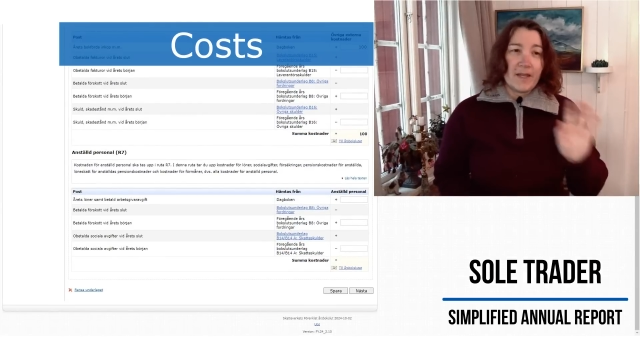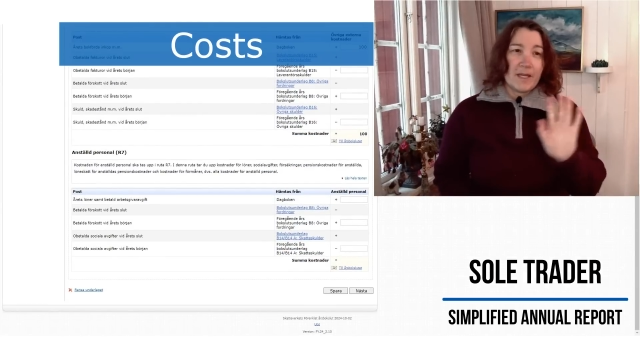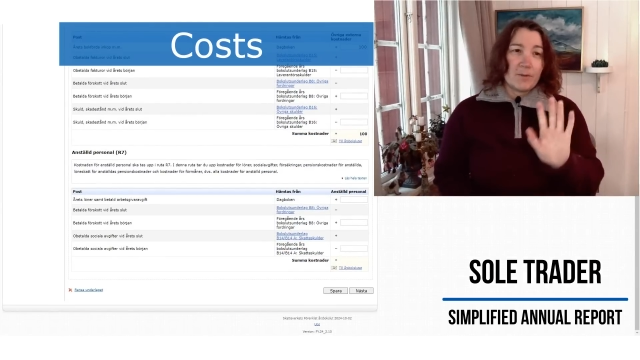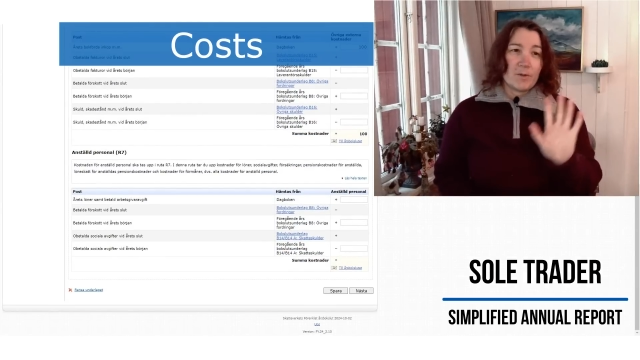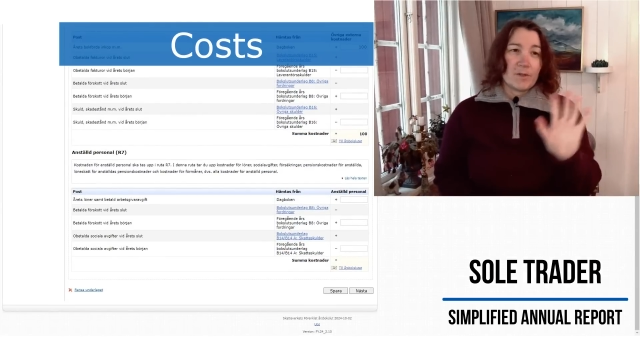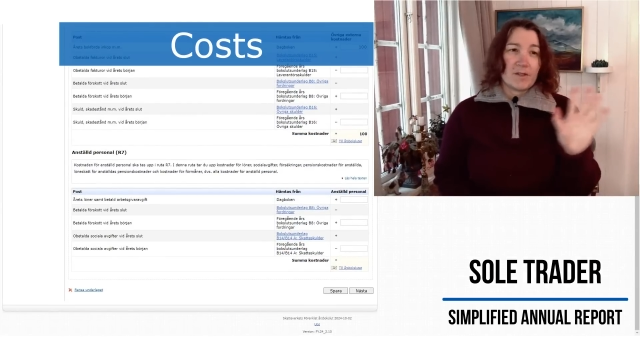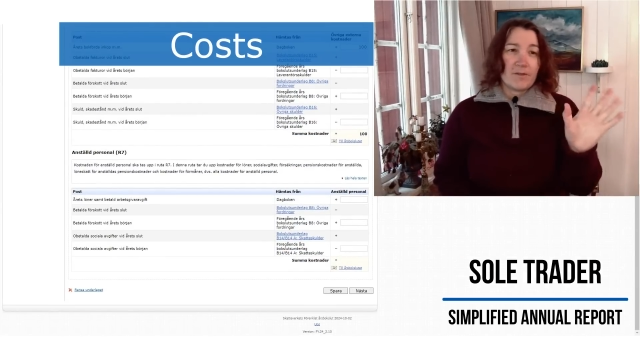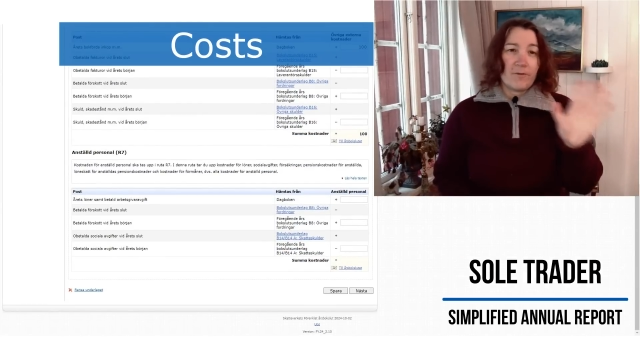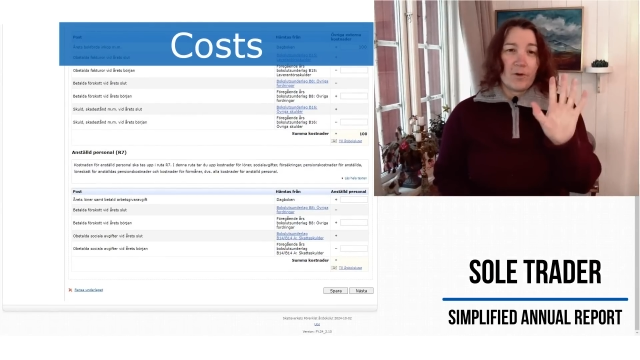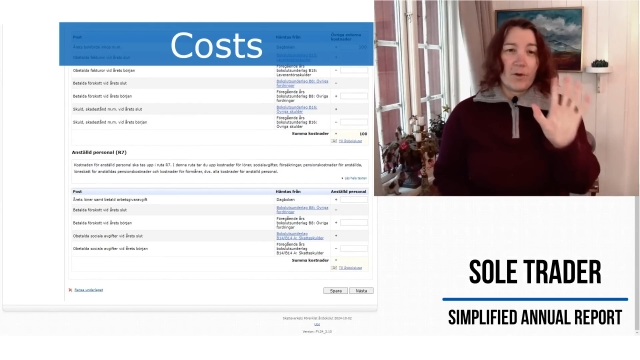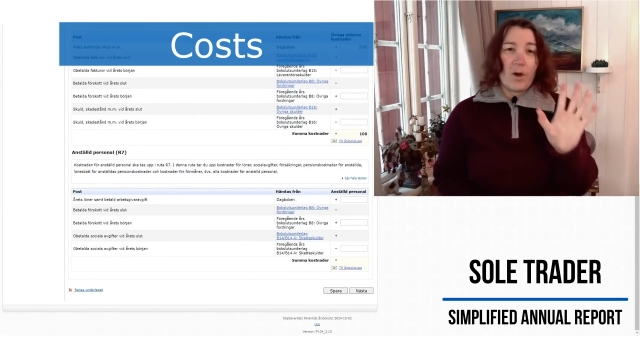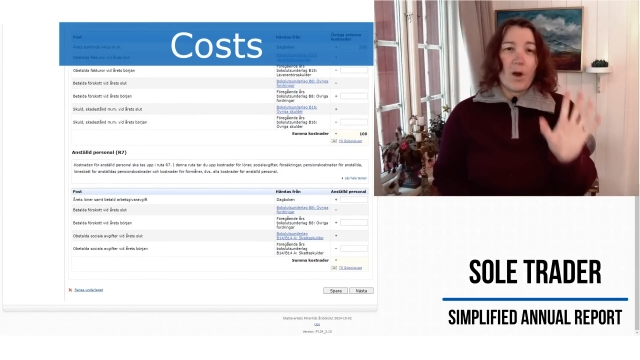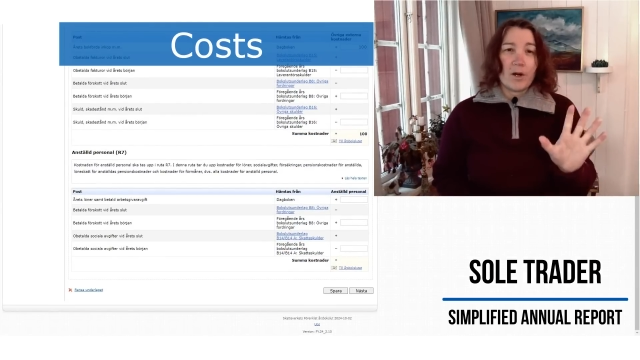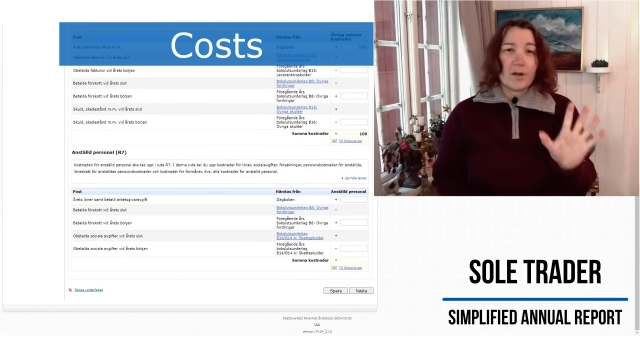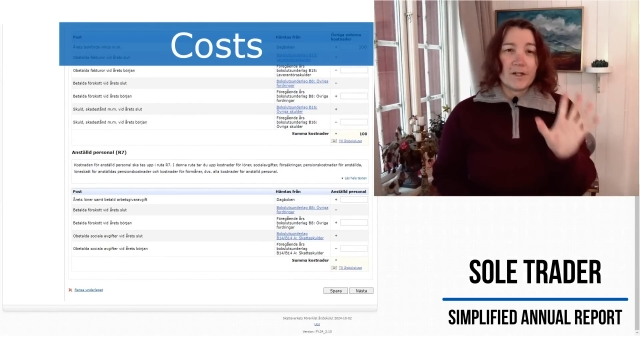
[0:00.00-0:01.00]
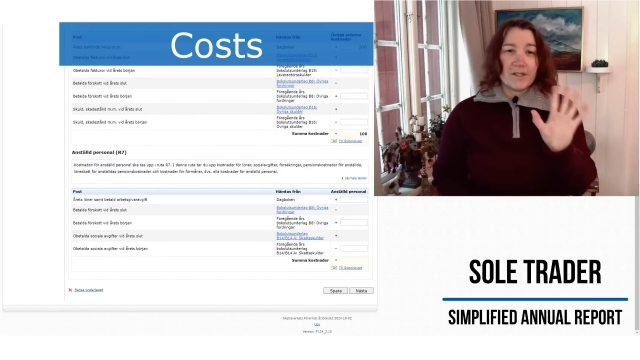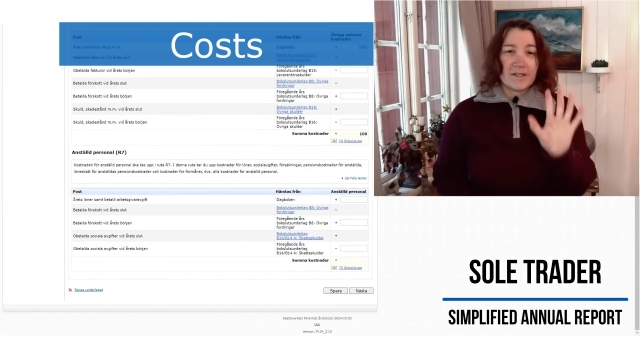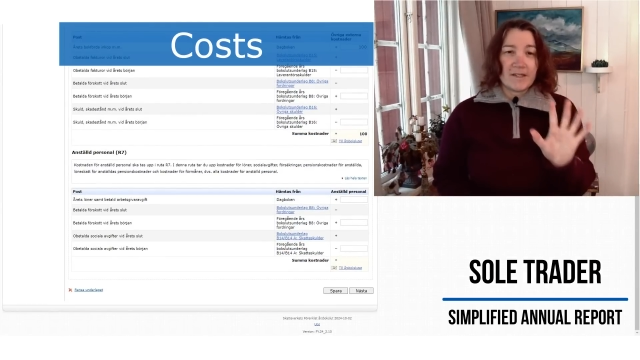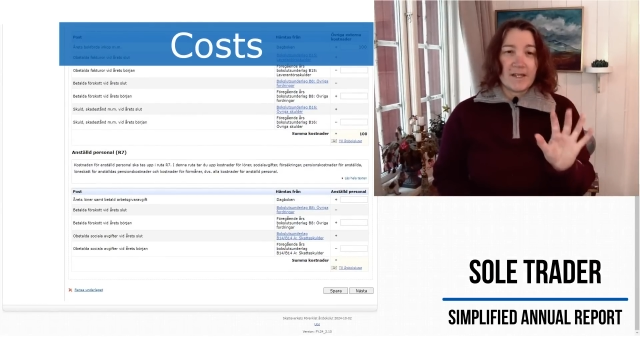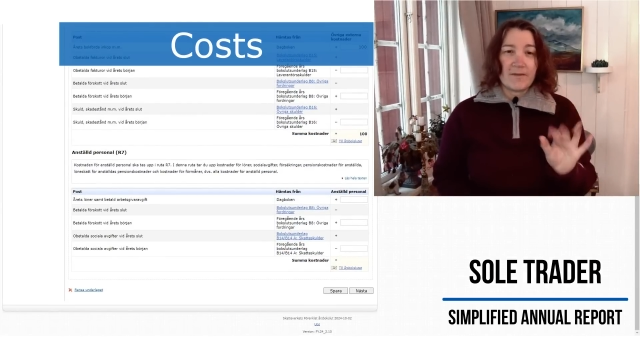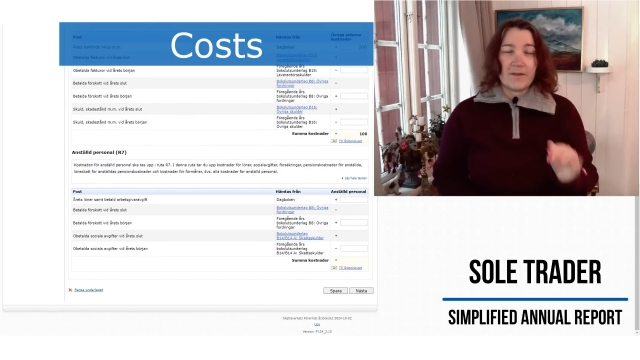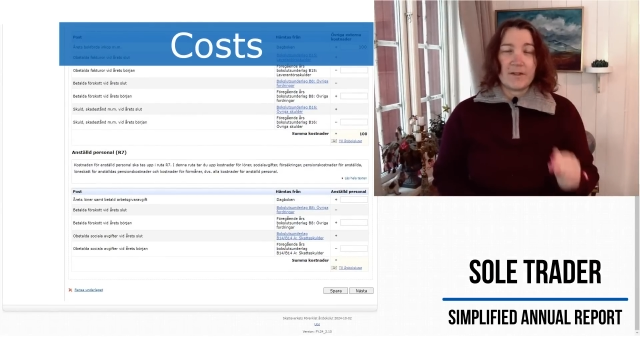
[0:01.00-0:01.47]
that was for
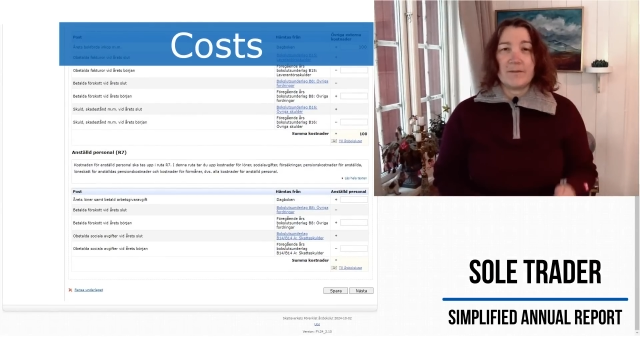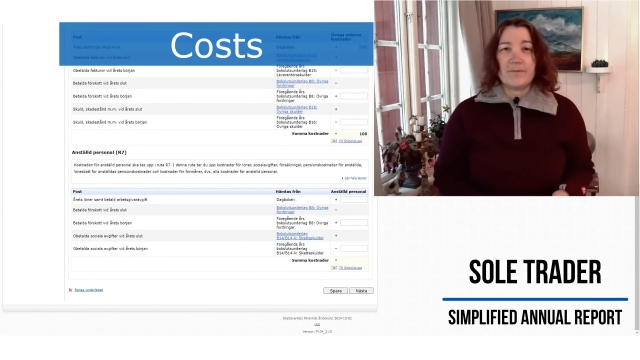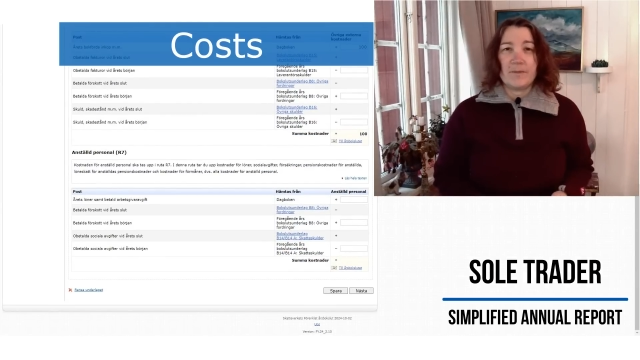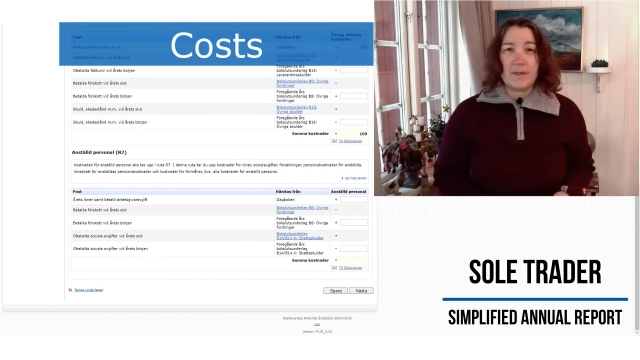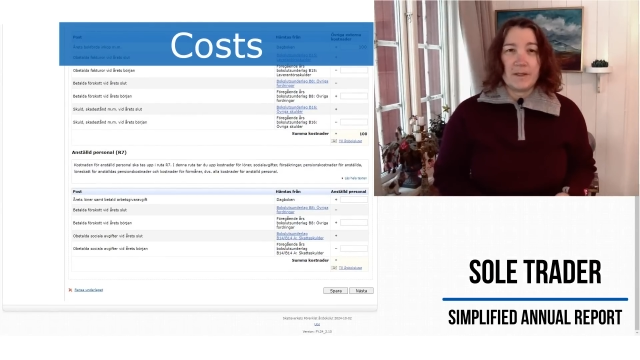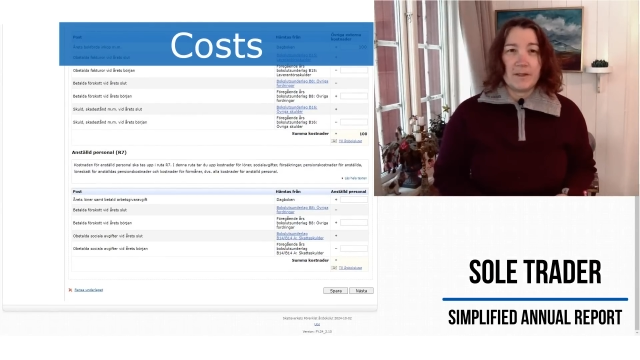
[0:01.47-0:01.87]
R7.